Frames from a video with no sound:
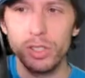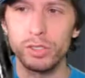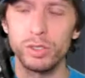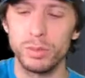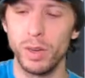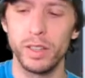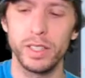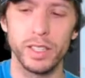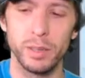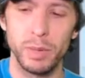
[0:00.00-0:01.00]
a little too small. I
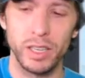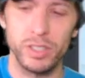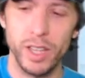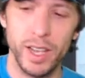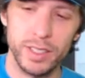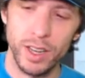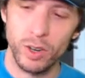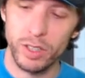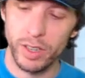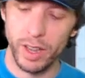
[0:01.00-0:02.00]
need to get a bigger size. I
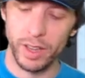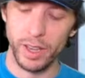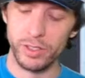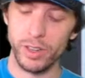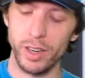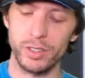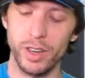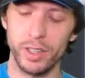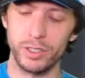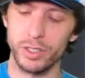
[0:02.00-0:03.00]
ordered that extra,
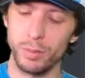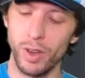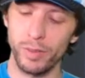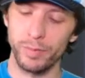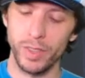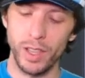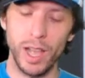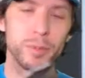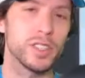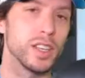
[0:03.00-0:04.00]
extra, extra small.
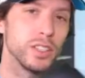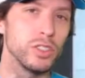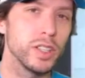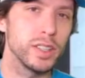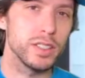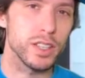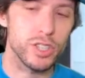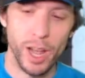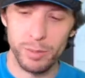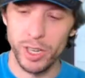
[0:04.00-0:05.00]
I'm just kidding. You can get these at
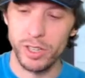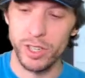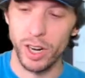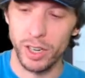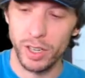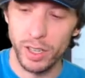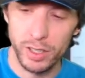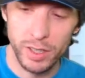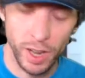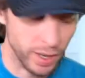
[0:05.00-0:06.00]

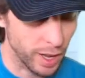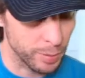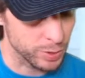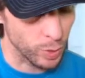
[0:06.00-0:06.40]
shopjgr.com as